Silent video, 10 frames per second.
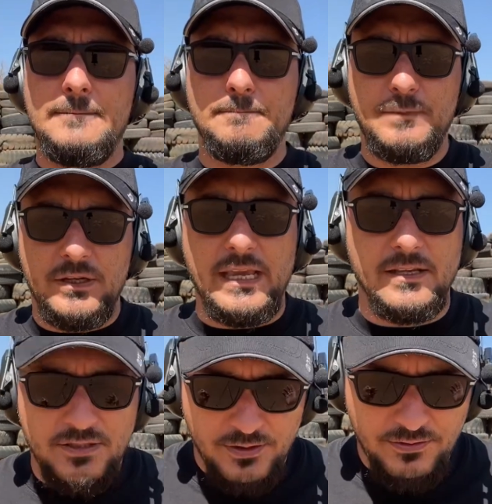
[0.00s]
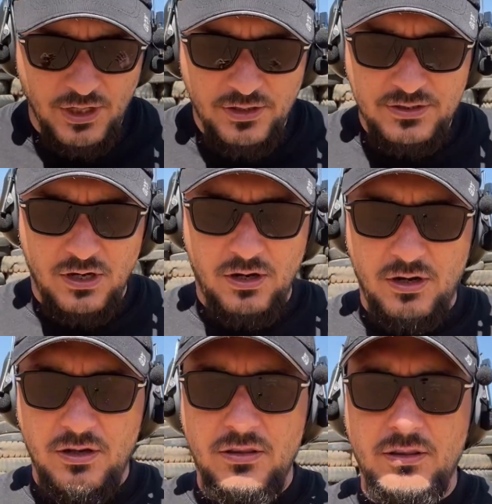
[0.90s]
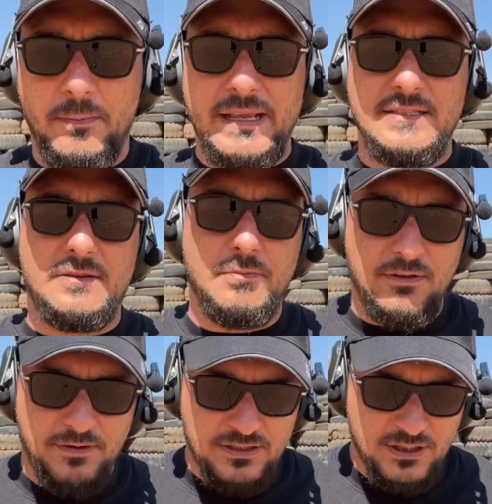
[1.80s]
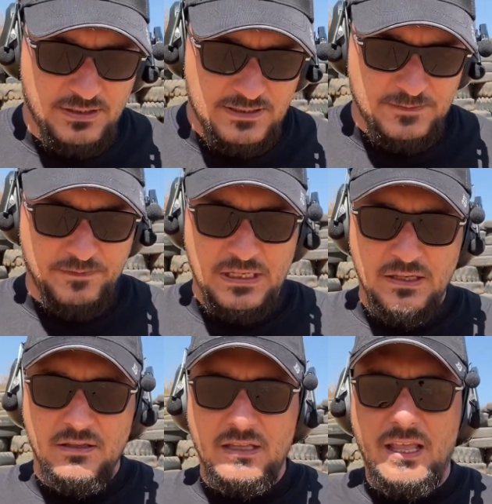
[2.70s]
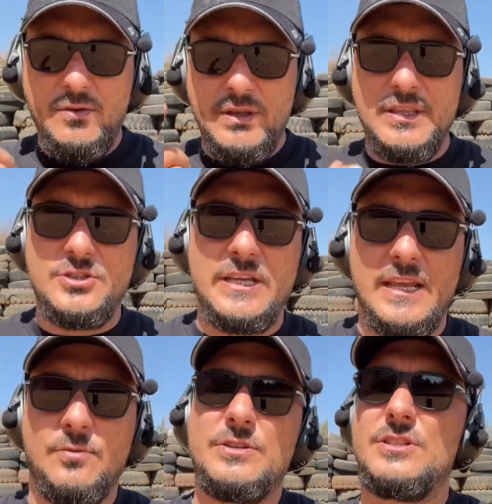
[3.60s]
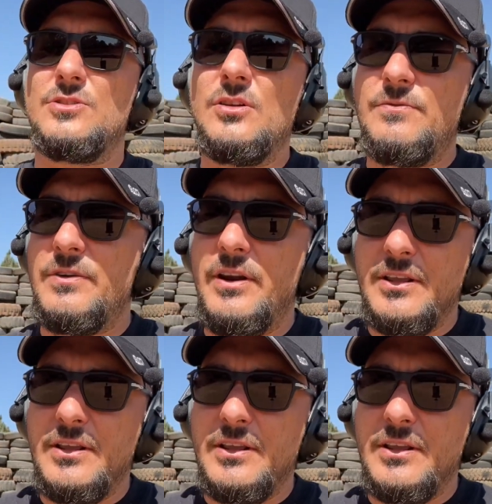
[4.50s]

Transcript: Okay, so those are the basic malfunctions. Another one that you get, which is not very